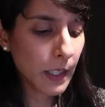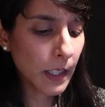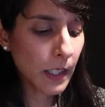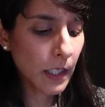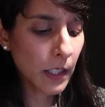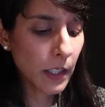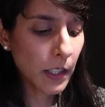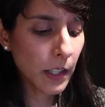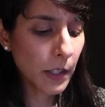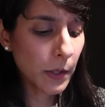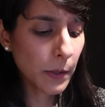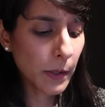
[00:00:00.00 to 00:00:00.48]

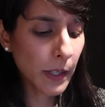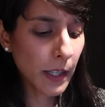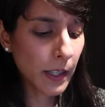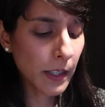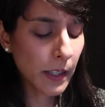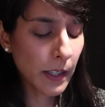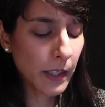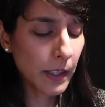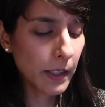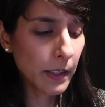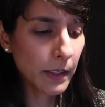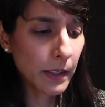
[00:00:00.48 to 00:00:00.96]
you
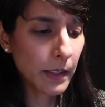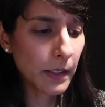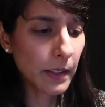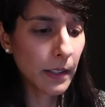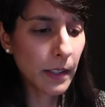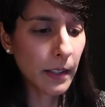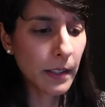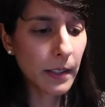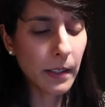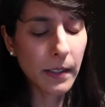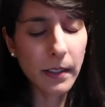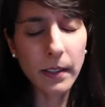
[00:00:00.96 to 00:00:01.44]
know,
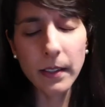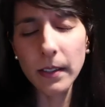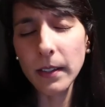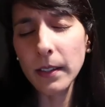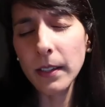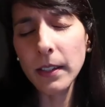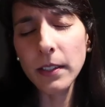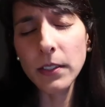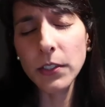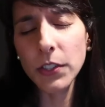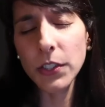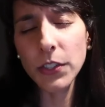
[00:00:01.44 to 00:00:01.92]

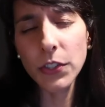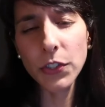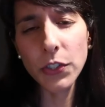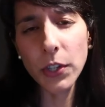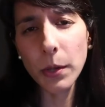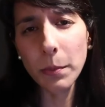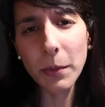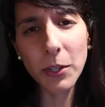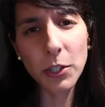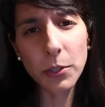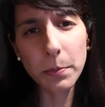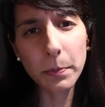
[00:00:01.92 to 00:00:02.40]
there's just
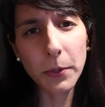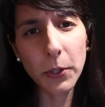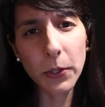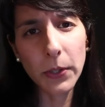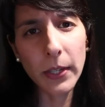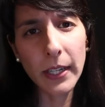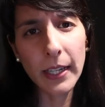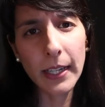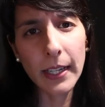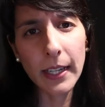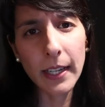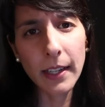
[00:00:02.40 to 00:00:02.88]
so much
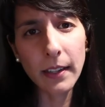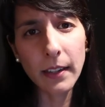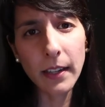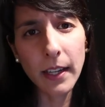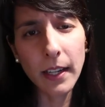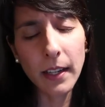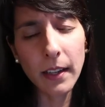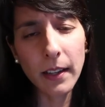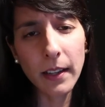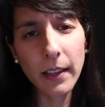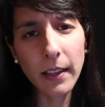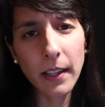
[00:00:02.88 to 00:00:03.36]
beauty, and,
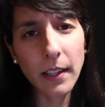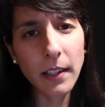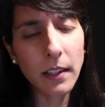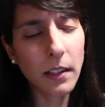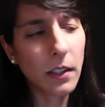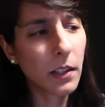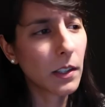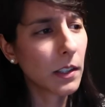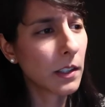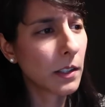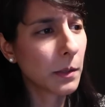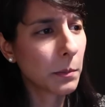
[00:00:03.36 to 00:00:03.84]
and I think
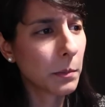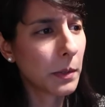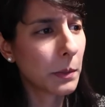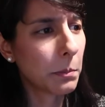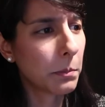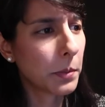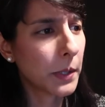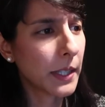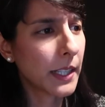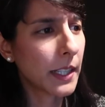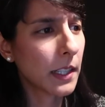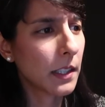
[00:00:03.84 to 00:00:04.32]
you're going to be
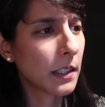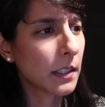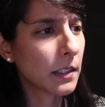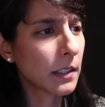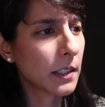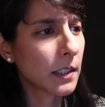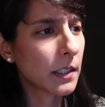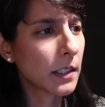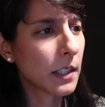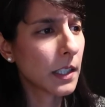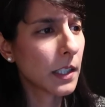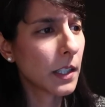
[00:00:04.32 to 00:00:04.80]
bringing it
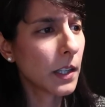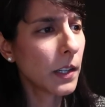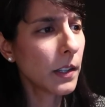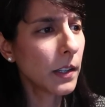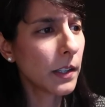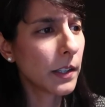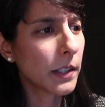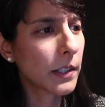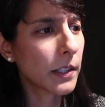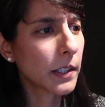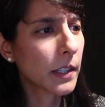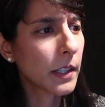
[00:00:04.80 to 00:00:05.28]
to the
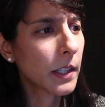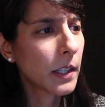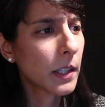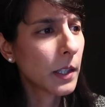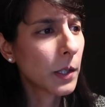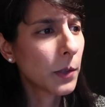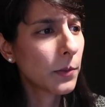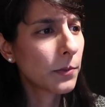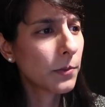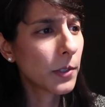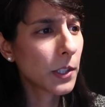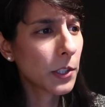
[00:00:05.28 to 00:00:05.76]
earth.
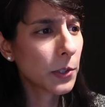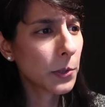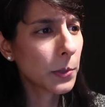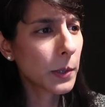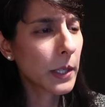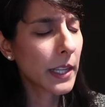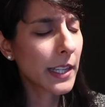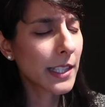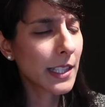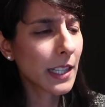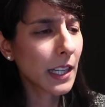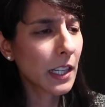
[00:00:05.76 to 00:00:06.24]

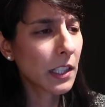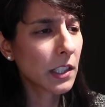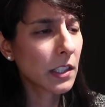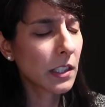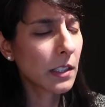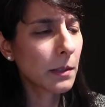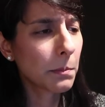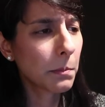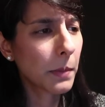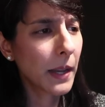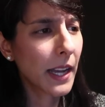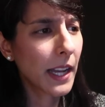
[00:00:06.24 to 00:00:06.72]

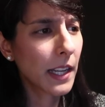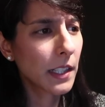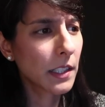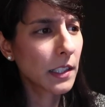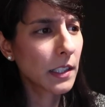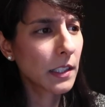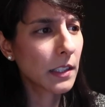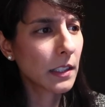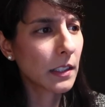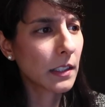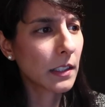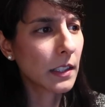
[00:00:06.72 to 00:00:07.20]
Visualization and
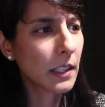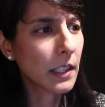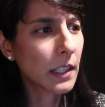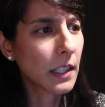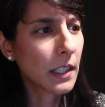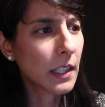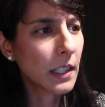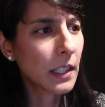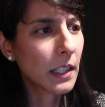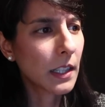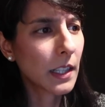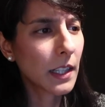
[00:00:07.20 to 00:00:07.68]
passion.
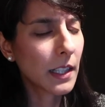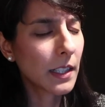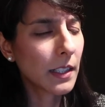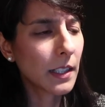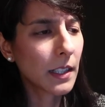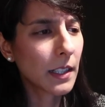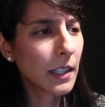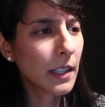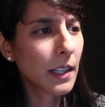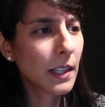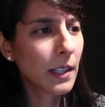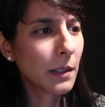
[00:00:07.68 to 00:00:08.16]
It
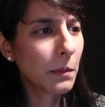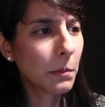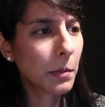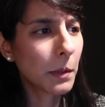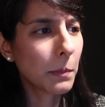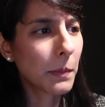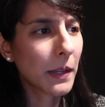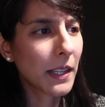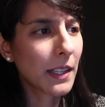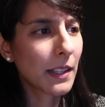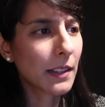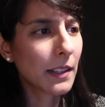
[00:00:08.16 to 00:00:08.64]
can't be
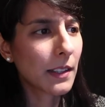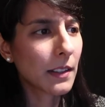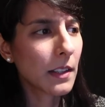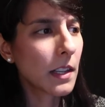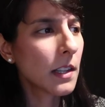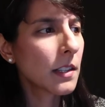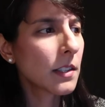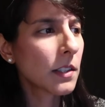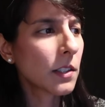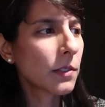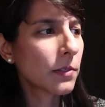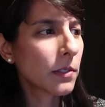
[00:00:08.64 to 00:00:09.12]
better than
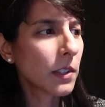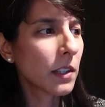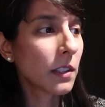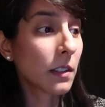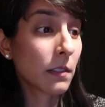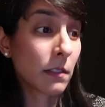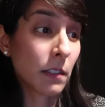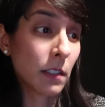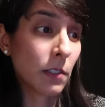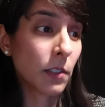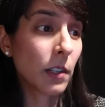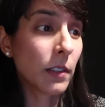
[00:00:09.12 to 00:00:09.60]
this. You've
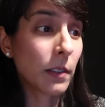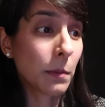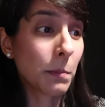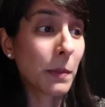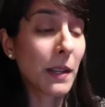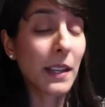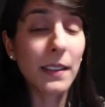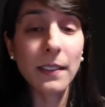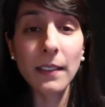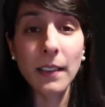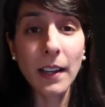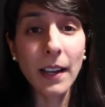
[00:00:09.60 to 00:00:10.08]
got you've got the
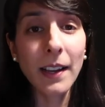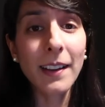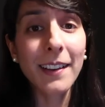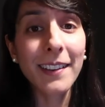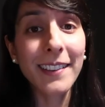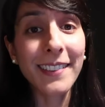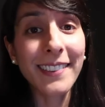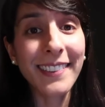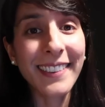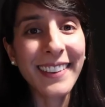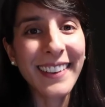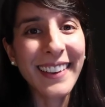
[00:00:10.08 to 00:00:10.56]
best
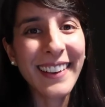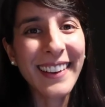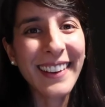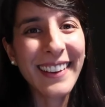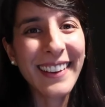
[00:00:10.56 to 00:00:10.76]
cards,